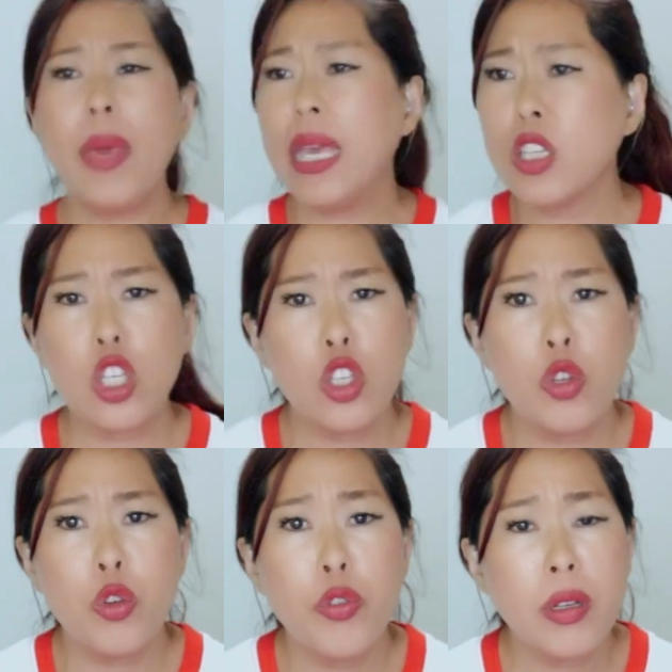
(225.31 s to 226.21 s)

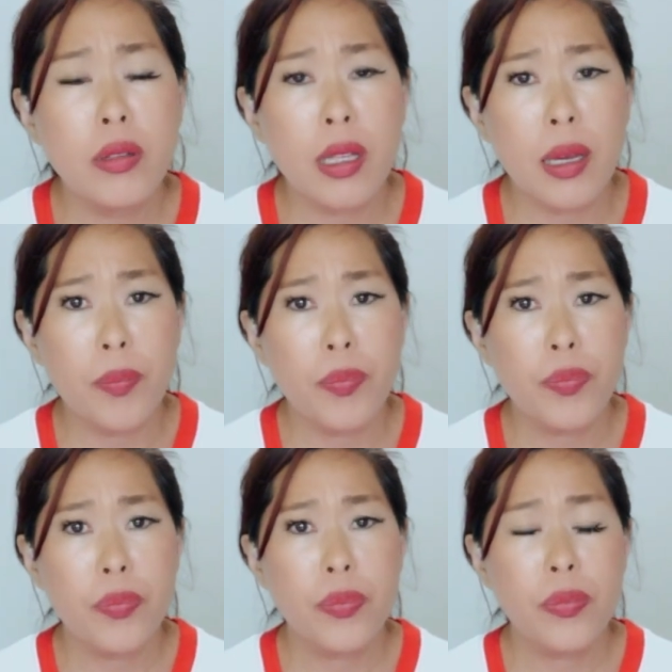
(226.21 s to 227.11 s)
make you feel
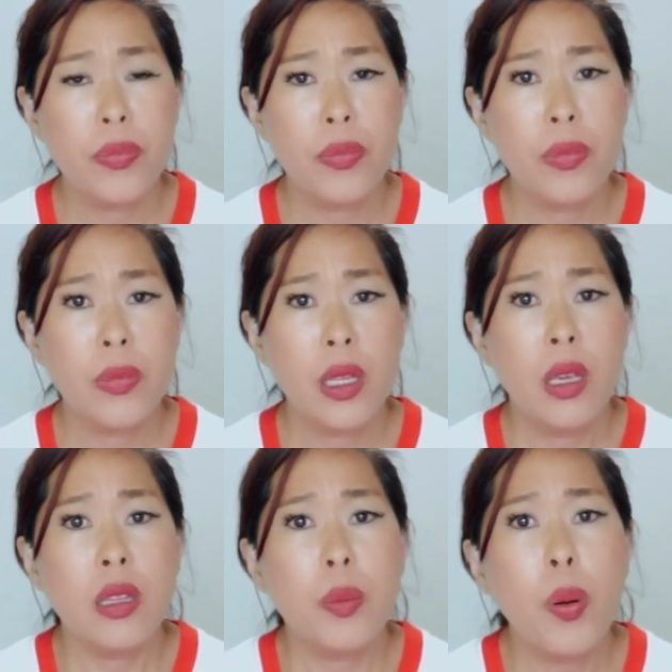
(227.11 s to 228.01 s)
them.